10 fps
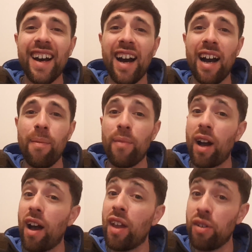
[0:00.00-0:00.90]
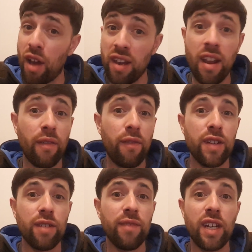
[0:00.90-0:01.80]
And another
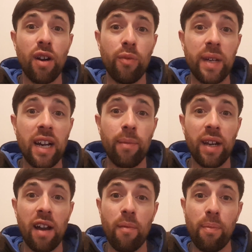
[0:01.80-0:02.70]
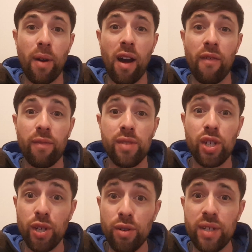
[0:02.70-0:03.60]
fishing video will be coming up from
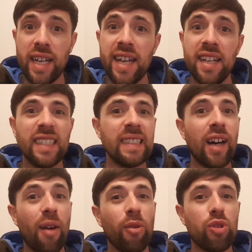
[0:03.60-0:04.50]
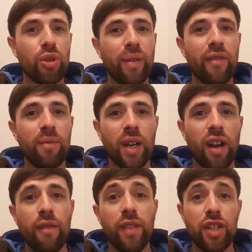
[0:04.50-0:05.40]
Tuesday. I'm not sure whether I'm going
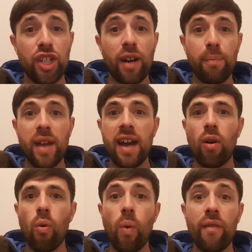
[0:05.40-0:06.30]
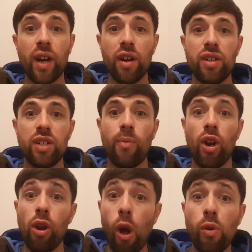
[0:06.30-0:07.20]
to go for the chub yet or whether go to my
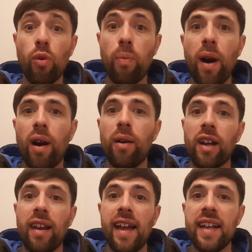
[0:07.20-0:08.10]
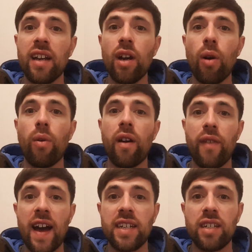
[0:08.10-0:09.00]
local park lake where I've
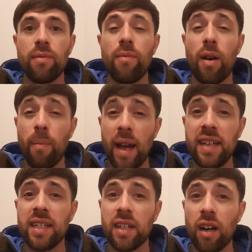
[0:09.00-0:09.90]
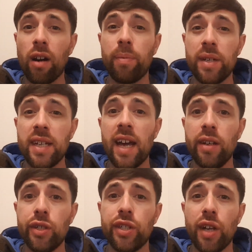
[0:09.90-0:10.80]
had some amazing carp and tench.